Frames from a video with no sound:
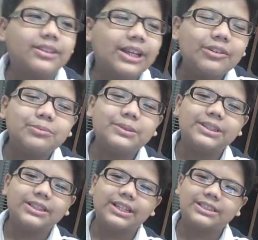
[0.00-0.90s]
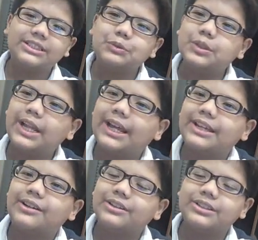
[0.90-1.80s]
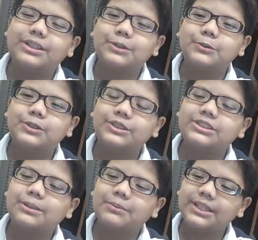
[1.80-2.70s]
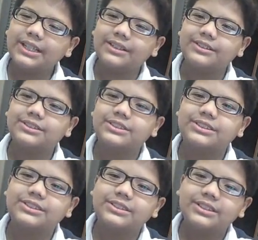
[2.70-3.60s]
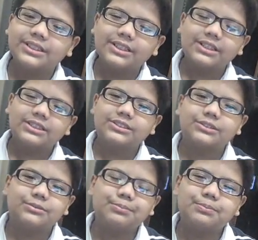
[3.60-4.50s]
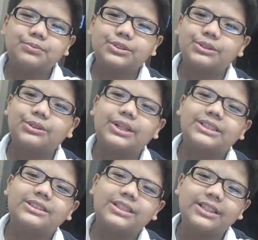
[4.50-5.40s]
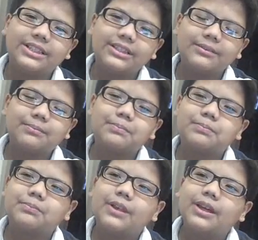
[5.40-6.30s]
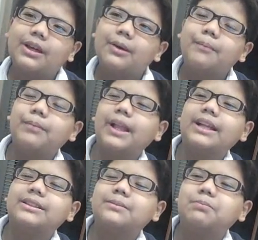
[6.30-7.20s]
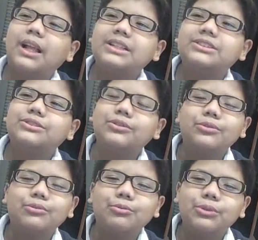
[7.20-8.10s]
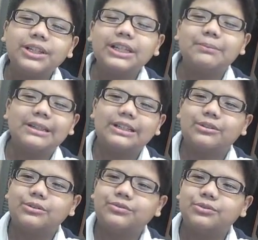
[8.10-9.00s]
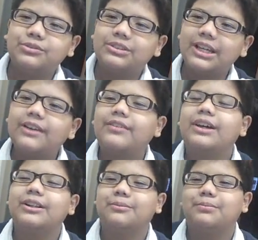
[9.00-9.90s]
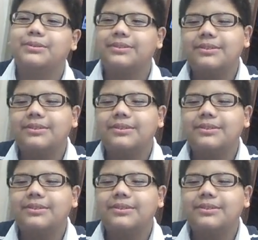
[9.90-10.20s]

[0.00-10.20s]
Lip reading: that would be actually relying on somebody else. So actually, plants don't really make their own food. They have help.